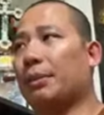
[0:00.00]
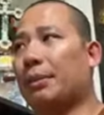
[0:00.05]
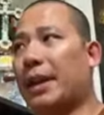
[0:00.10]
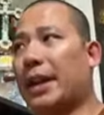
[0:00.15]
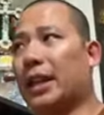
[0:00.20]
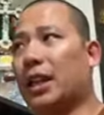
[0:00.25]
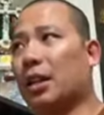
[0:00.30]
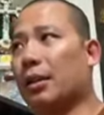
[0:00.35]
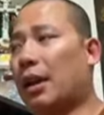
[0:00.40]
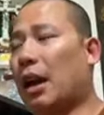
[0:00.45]

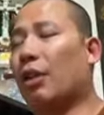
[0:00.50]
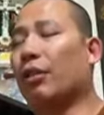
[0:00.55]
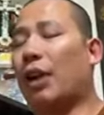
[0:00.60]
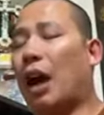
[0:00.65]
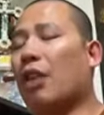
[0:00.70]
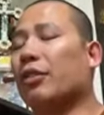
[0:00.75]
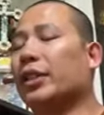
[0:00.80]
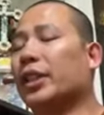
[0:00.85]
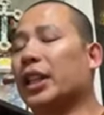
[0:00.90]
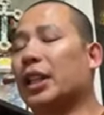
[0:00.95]
back up.
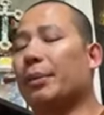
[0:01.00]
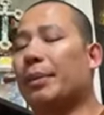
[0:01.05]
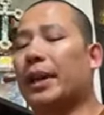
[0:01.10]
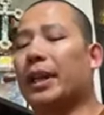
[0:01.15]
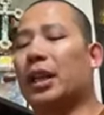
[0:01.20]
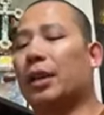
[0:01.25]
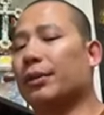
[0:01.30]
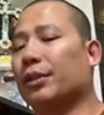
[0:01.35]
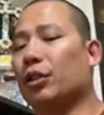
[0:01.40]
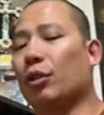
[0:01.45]
I'll dig it
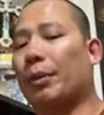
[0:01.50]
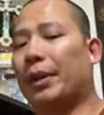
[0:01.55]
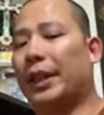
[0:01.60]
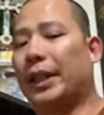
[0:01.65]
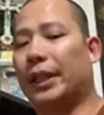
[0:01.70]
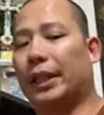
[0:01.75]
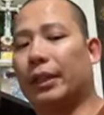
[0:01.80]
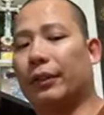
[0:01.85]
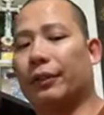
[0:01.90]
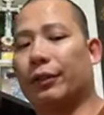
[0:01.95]
back up. So
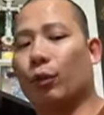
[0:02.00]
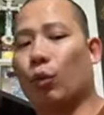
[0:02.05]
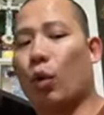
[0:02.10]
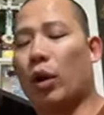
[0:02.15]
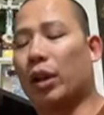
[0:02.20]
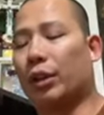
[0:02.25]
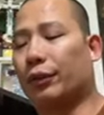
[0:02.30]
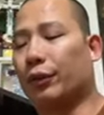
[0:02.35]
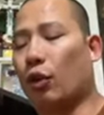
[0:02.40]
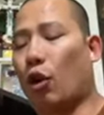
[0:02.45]
many
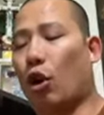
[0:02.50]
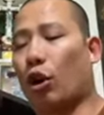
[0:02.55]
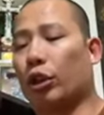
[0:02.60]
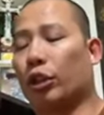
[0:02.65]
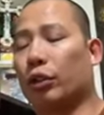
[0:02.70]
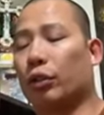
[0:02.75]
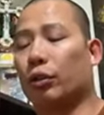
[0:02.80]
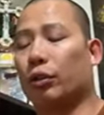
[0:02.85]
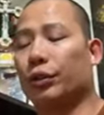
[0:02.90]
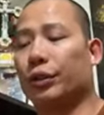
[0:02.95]
wonderful
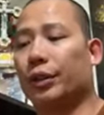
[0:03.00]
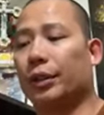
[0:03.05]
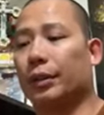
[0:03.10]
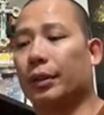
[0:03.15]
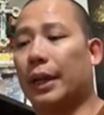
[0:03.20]
articles.